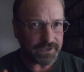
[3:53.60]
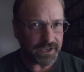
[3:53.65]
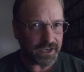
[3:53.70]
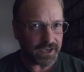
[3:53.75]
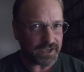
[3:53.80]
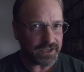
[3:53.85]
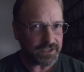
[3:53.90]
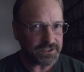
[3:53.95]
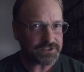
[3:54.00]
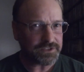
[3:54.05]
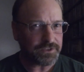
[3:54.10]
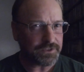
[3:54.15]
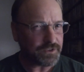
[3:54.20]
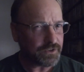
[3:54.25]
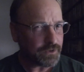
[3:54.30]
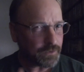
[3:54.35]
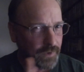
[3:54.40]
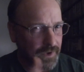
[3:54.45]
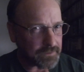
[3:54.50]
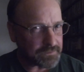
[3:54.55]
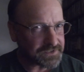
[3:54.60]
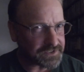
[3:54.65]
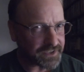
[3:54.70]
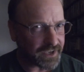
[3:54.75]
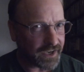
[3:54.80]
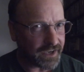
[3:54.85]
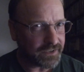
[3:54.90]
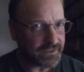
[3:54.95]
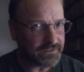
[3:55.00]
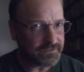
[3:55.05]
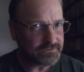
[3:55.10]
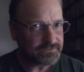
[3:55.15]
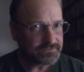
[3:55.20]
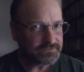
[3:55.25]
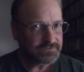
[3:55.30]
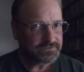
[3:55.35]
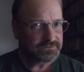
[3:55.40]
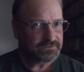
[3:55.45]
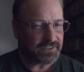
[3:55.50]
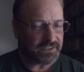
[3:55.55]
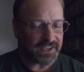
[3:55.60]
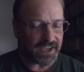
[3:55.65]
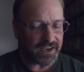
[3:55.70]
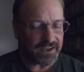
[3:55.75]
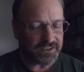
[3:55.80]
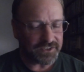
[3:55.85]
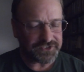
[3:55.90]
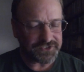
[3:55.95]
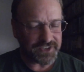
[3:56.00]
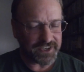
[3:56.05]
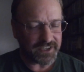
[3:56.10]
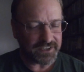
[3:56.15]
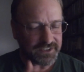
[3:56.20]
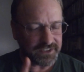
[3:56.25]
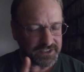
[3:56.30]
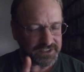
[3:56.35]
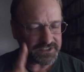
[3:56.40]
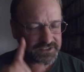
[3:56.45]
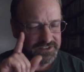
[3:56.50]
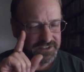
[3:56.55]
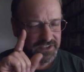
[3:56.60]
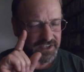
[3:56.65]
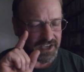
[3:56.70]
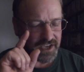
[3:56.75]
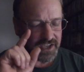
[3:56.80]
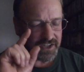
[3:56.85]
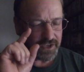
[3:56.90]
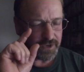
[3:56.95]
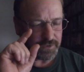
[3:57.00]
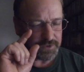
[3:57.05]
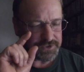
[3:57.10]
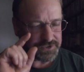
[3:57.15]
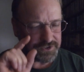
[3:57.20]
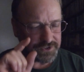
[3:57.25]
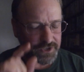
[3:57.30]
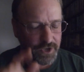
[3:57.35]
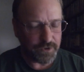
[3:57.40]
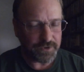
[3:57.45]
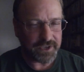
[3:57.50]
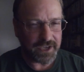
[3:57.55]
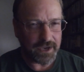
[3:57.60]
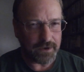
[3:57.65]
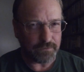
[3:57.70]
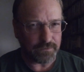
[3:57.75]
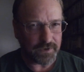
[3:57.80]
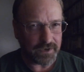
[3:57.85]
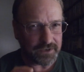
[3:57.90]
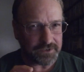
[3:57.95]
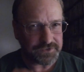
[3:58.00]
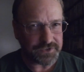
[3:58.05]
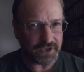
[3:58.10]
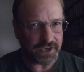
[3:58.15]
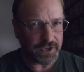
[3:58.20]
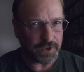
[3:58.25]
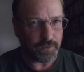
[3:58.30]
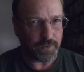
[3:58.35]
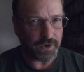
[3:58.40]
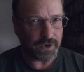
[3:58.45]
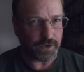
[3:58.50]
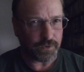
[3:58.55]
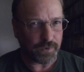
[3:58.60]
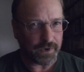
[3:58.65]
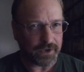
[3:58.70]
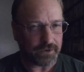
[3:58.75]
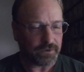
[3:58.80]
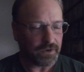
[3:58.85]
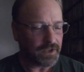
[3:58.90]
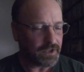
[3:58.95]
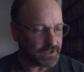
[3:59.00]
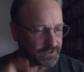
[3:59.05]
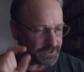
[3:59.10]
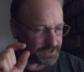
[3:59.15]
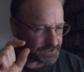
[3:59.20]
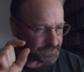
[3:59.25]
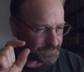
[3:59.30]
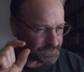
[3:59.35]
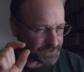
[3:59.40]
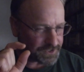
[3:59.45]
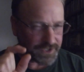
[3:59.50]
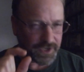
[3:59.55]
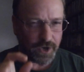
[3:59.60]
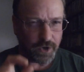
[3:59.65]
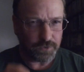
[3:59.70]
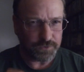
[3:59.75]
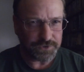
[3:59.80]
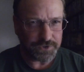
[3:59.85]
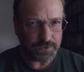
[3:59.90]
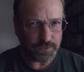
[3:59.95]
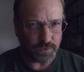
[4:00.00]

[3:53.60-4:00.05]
page of their website, now gotta understand this, there was no campgrounds anywhere around. This was the only